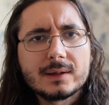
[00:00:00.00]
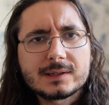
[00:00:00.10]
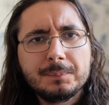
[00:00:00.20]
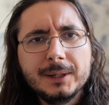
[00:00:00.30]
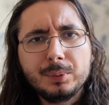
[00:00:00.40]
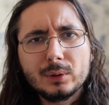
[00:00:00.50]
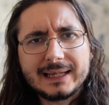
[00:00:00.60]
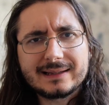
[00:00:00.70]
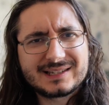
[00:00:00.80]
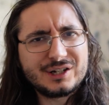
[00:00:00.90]
Some people
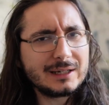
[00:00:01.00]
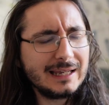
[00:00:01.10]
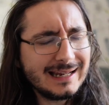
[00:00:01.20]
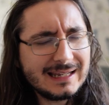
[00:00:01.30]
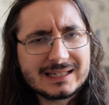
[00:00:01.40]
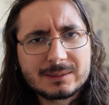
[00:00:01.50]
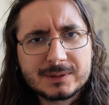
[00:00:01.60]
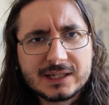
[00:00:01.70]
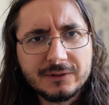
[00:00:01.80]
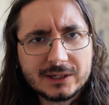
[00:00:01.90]
get stuck in a
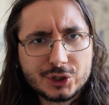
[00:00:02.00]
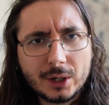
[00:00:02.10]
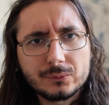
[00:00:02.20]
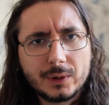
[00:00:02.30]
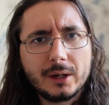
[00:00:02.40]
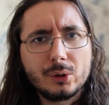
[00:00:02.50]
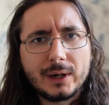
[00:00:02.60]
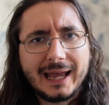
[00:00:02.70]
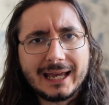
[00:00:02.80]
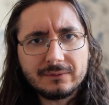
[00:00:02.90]
specific genre
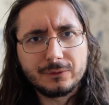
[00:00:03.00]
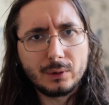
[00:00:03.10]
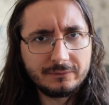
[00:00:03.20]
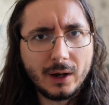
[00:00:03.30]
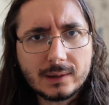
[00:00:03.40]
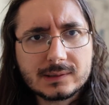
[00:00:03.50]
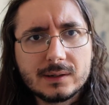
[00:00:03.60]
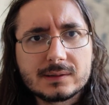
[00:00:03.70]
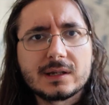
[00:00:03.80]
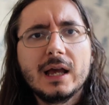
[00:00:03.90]
or a handful of
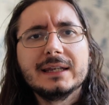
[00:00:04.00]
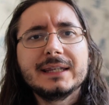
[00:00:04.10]
artists,